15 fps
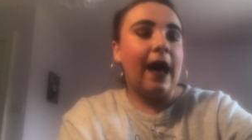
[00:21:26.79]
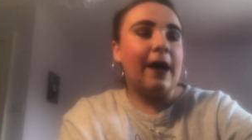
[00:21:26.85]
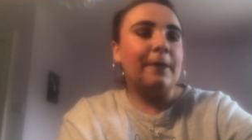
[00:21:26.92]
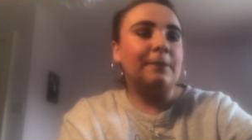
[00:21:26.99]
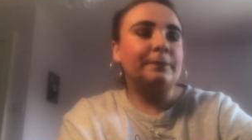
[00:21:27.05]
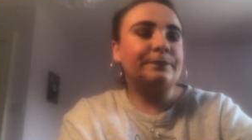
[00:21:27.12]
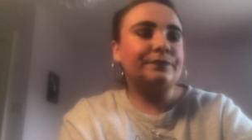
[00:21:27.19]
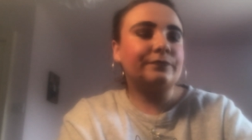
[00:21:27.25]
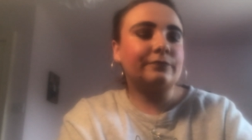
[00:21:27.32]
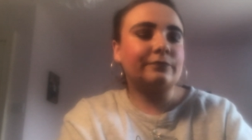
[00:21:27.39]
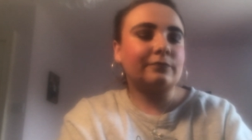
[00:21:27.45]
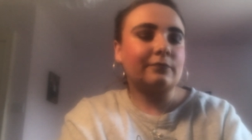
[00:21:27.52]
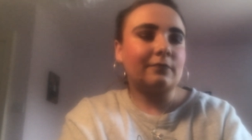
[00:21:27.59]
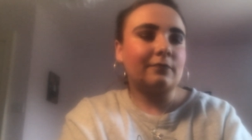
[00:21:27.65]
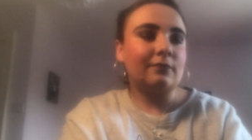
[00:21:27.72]
um
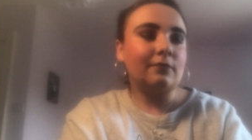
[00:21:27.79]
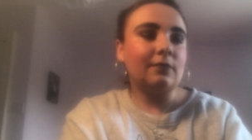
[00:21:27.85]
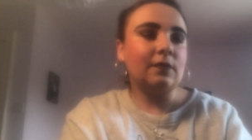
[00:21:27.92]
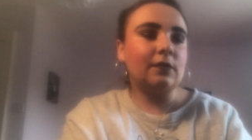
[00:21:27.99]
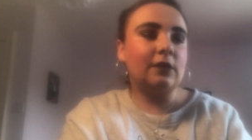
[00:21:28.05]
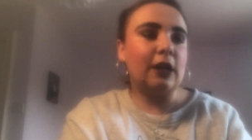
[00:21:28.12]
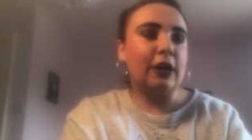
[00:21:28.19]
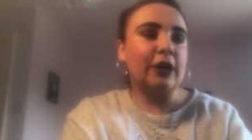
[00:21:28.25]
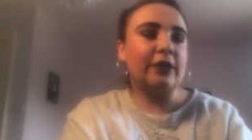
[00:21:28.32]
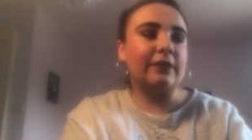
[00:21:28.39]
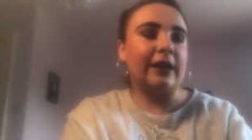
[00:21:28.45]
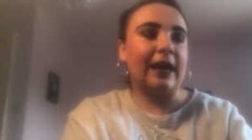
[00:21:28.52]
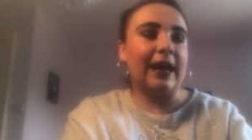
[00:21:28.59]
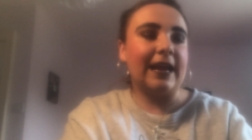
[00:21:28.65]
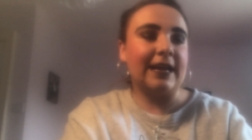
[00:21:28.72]
the look
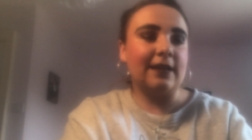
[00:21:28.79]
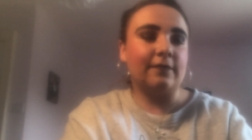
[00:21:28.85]
that I